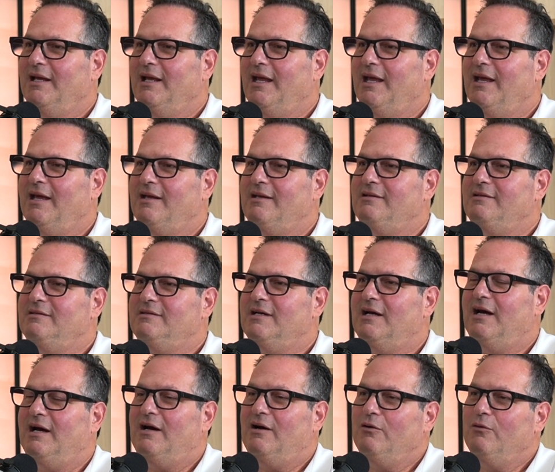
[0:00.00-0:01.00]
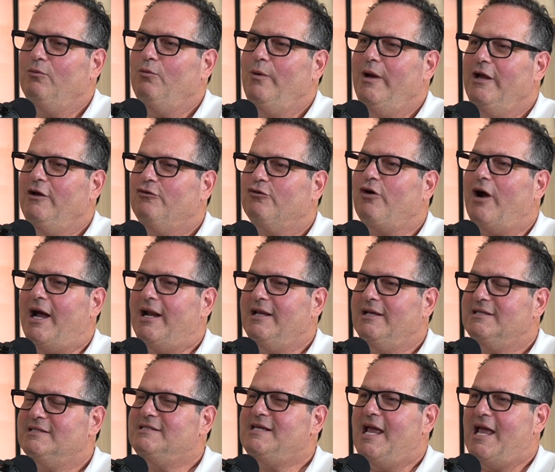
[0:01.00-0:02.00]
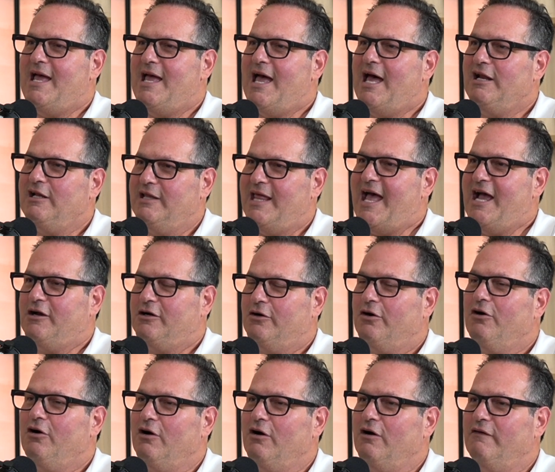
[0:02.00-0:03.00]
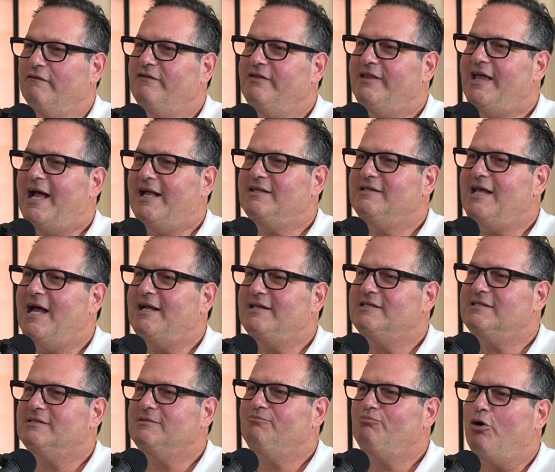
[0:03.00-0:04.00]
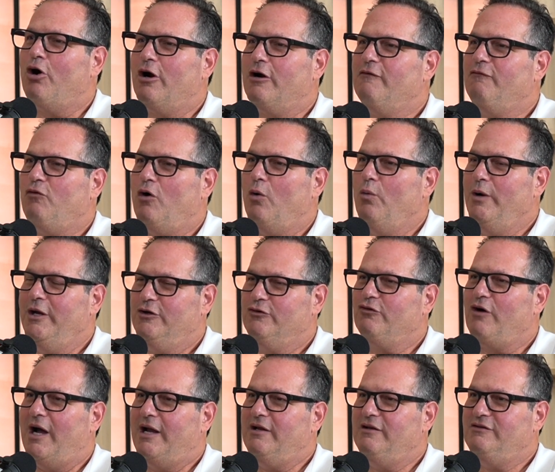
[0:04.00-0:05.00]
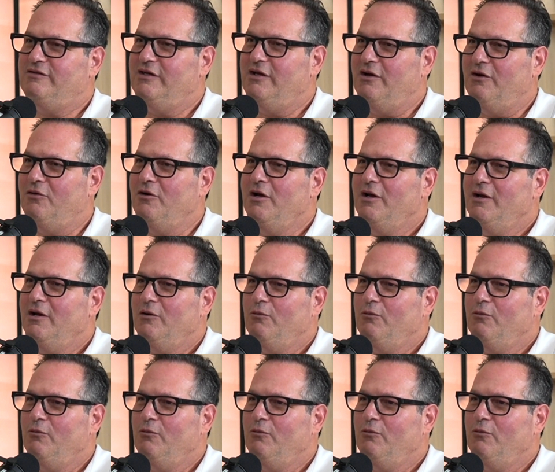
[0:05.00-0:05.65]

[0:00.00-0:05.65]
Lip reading: And we try to stay ahead of that curve. That's part of what we try to do.